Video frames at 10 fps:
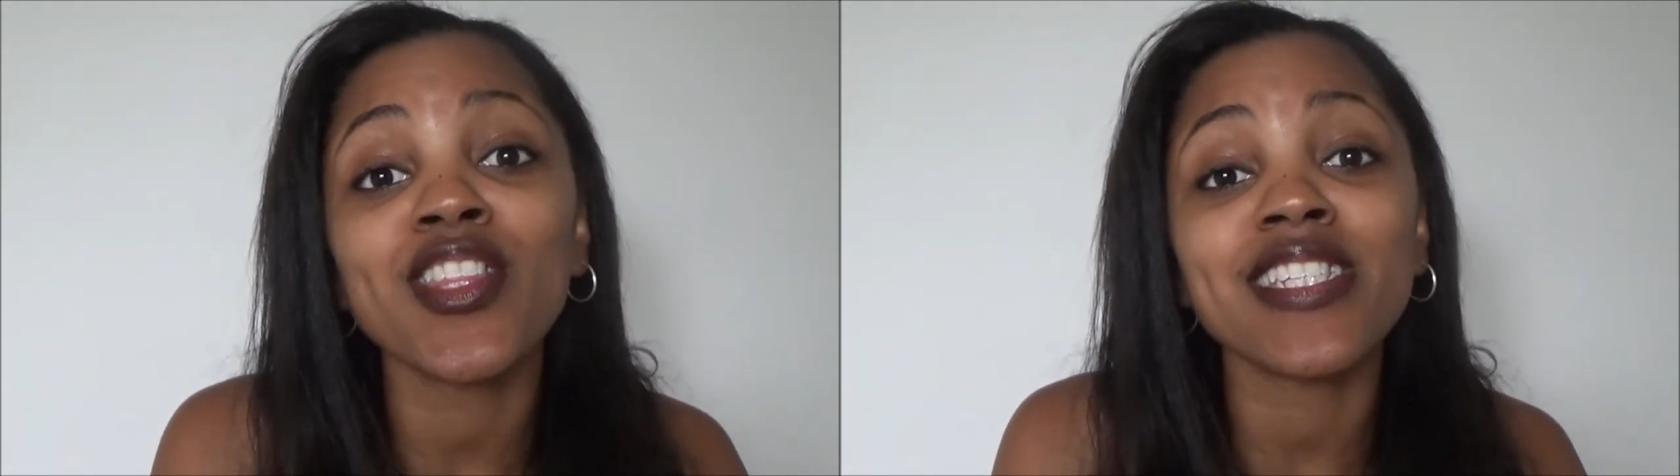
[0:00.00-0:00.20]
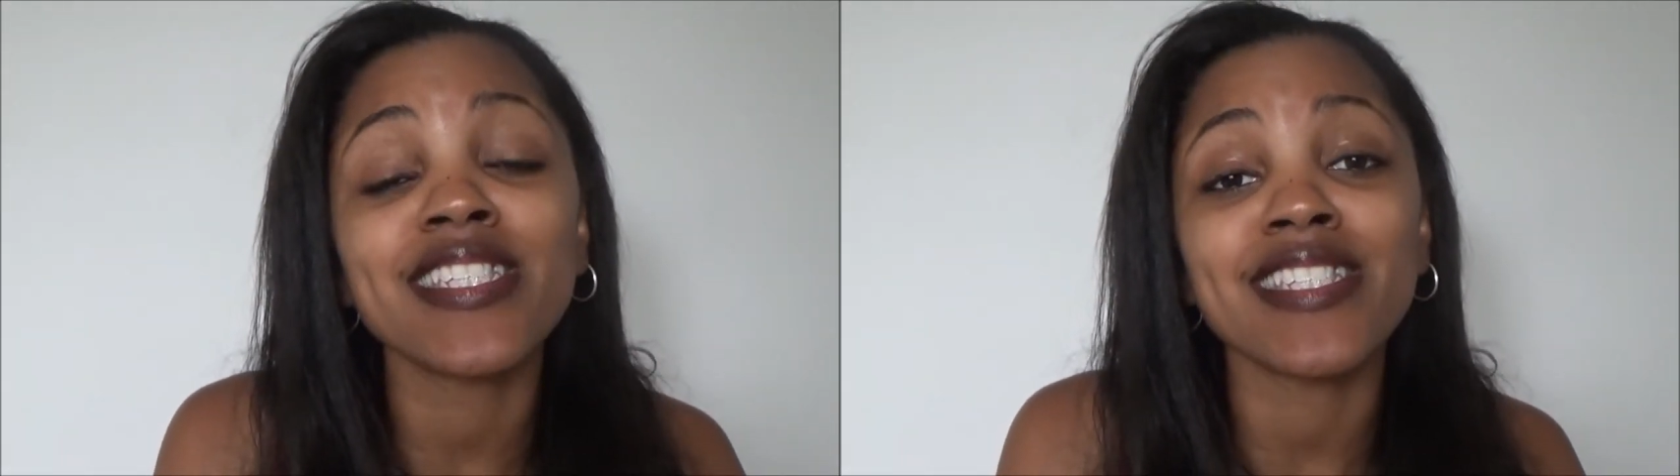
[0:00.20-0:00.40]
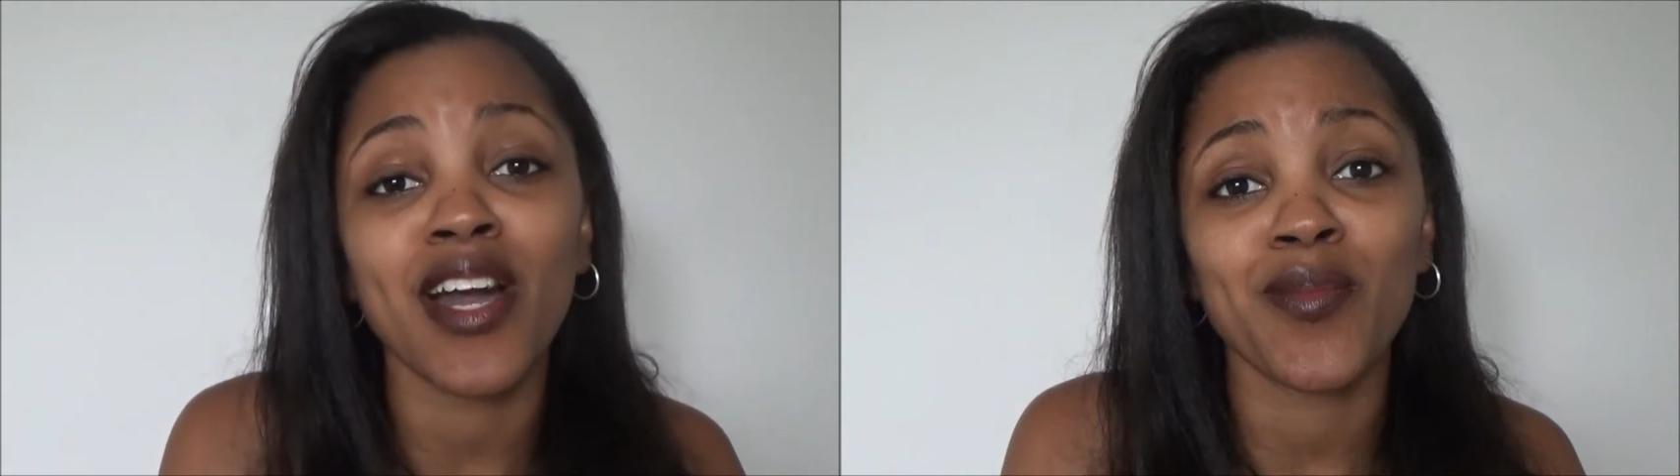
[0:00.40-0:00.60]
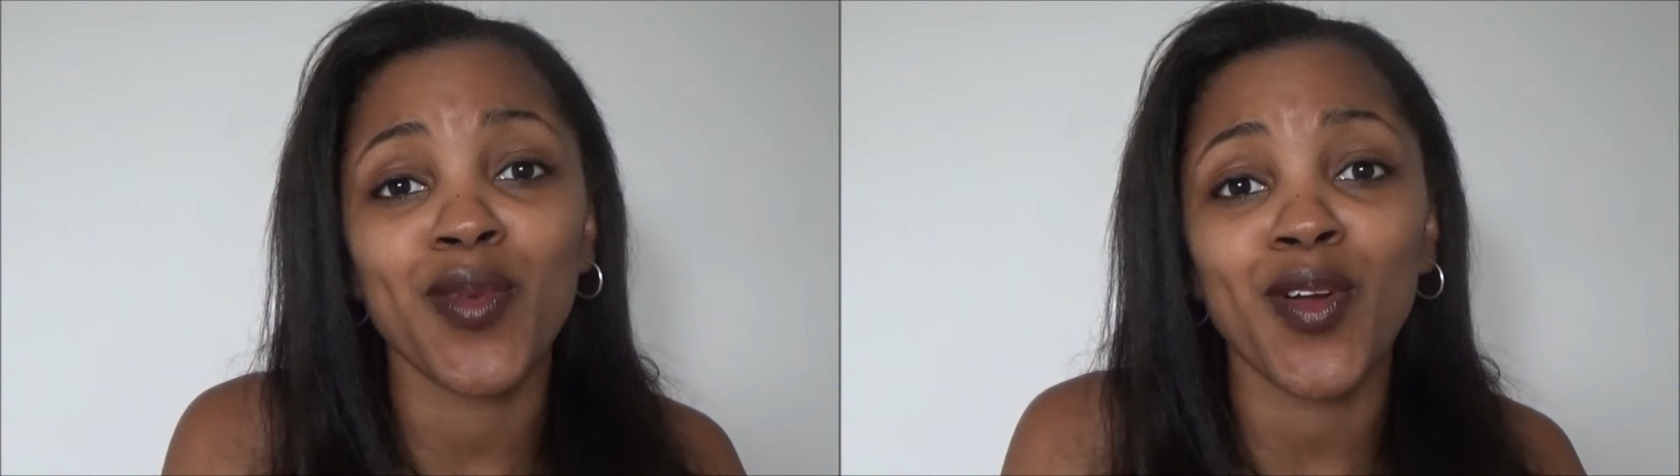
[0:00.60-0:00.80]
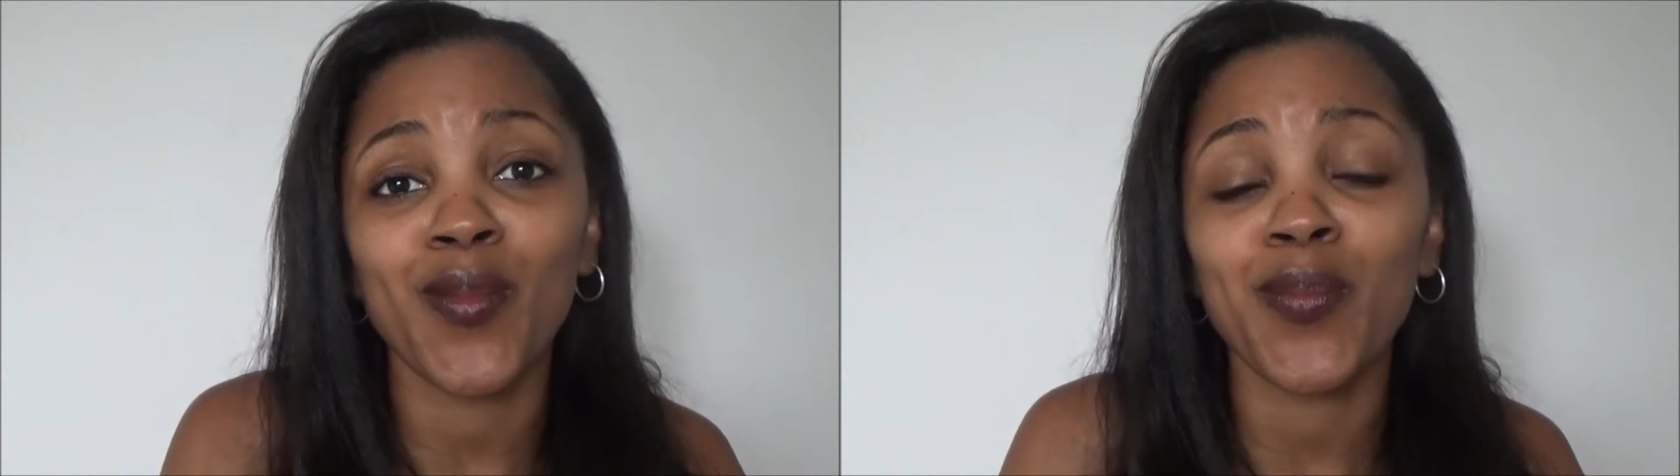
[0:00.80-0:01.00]
the
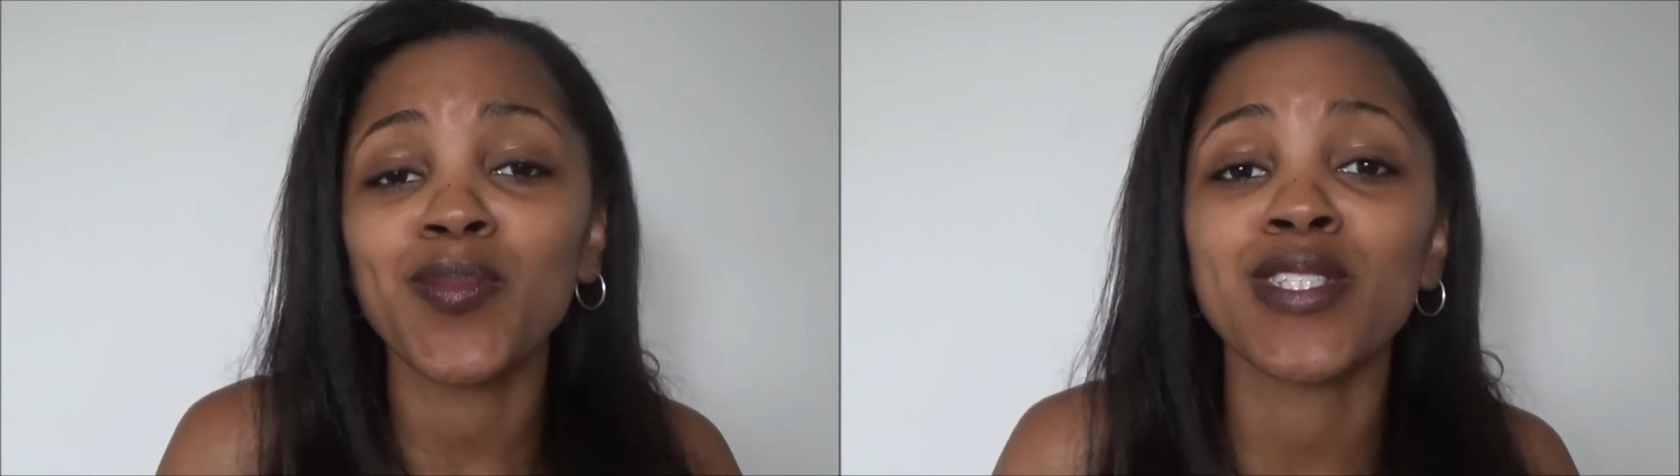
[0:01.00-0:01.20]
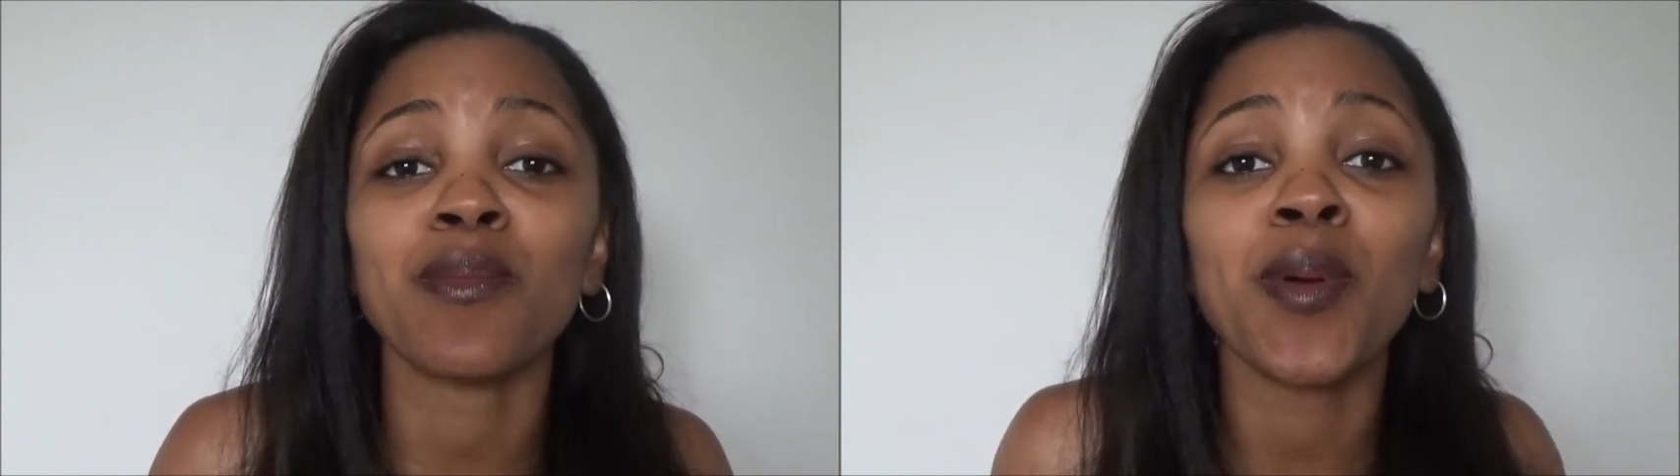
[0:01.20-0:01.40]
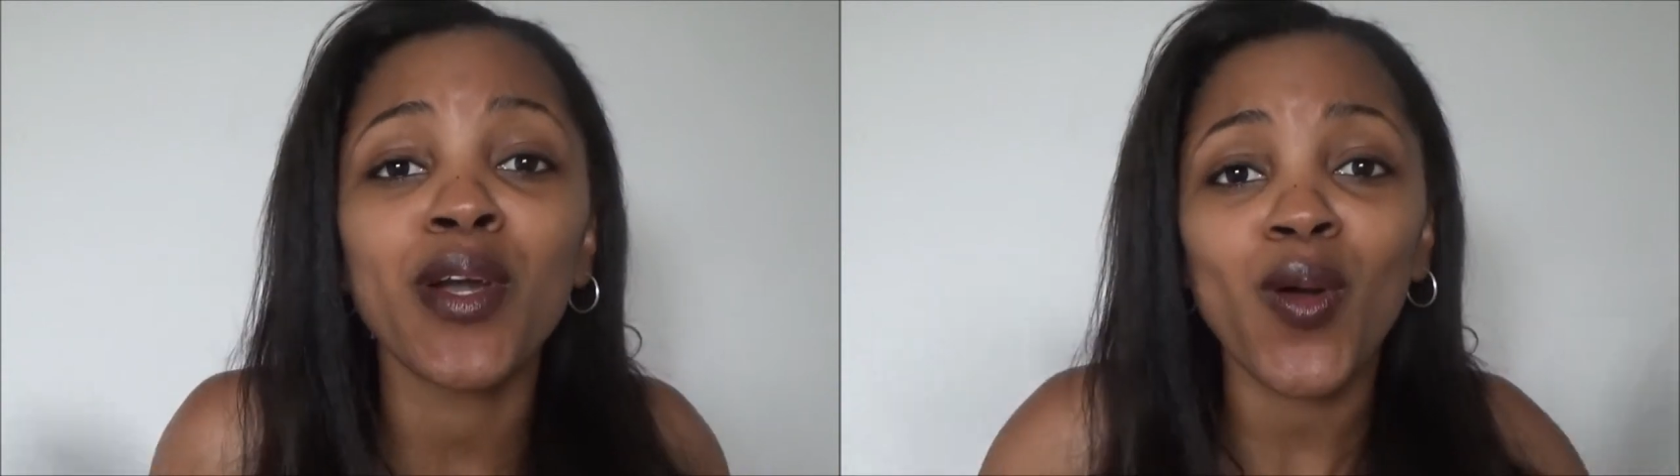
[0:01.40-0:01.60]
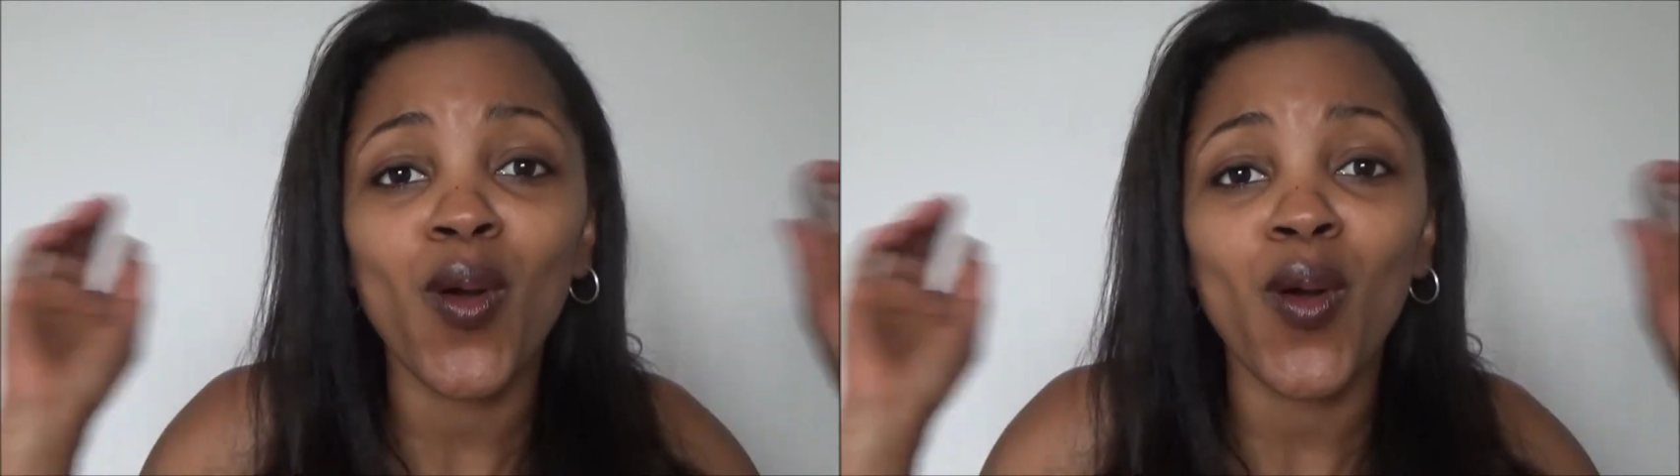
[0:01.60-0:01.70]
summer to put